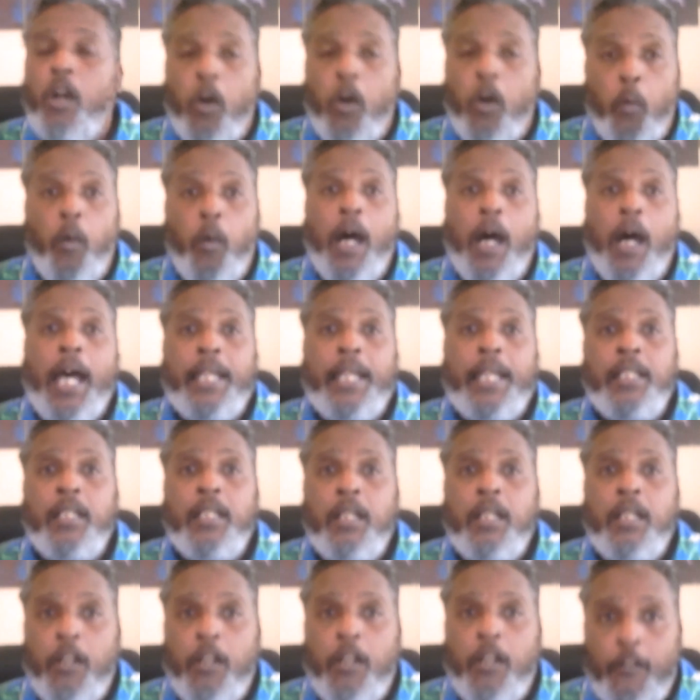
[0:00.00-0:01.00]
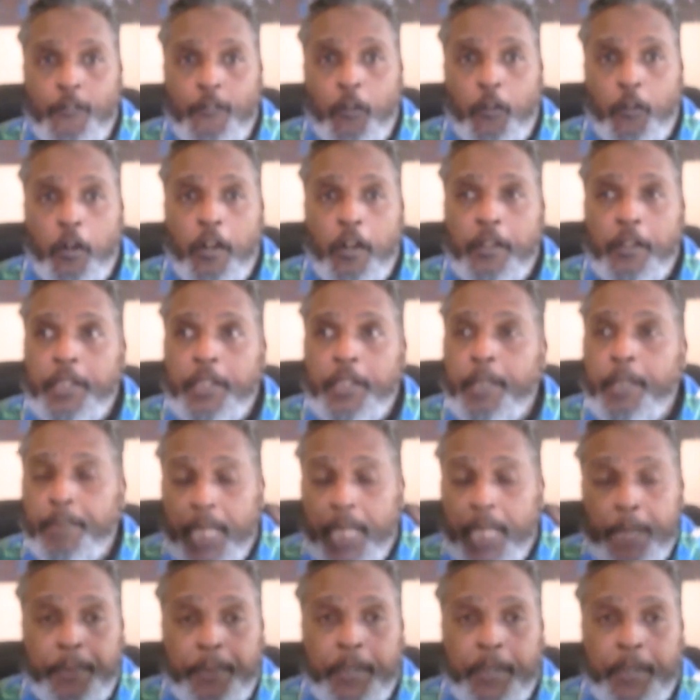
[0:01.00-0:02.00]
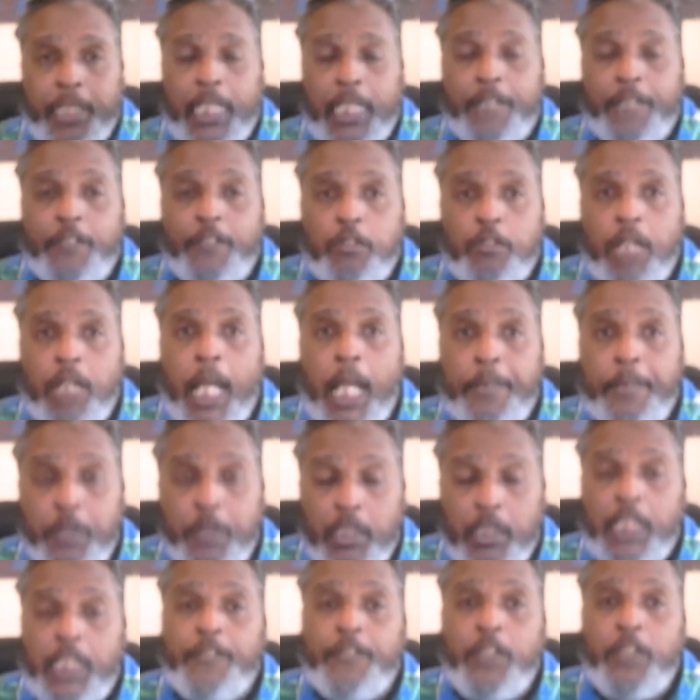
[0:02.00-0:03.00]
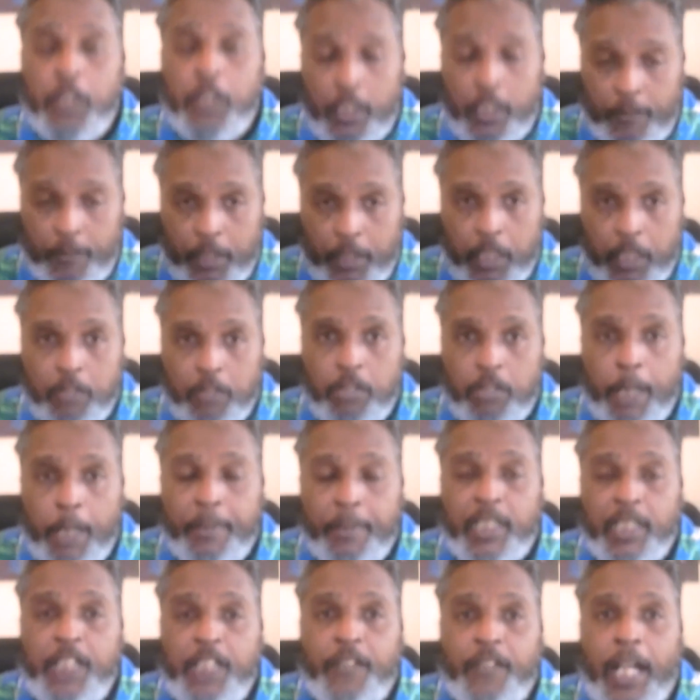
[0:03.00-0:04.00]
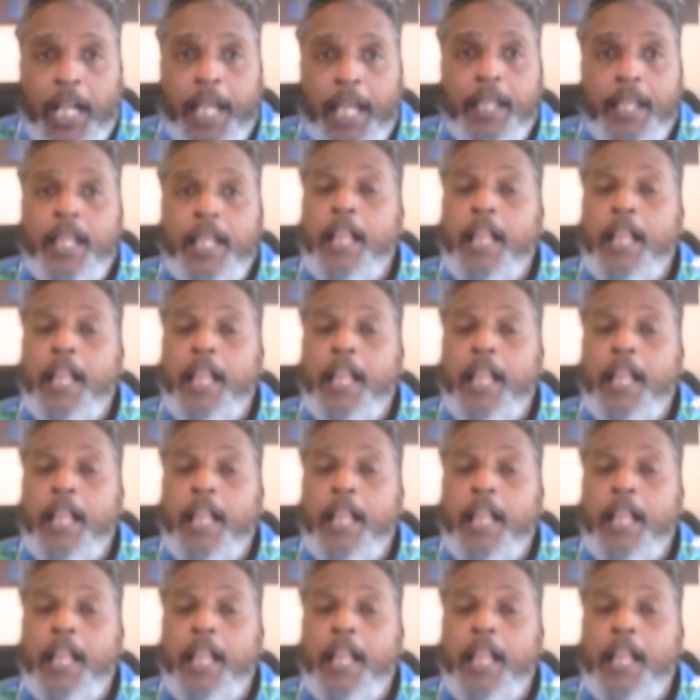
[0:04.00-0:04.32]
One, for the people, the 11 tribes, to give it to the, the tribe of Levi.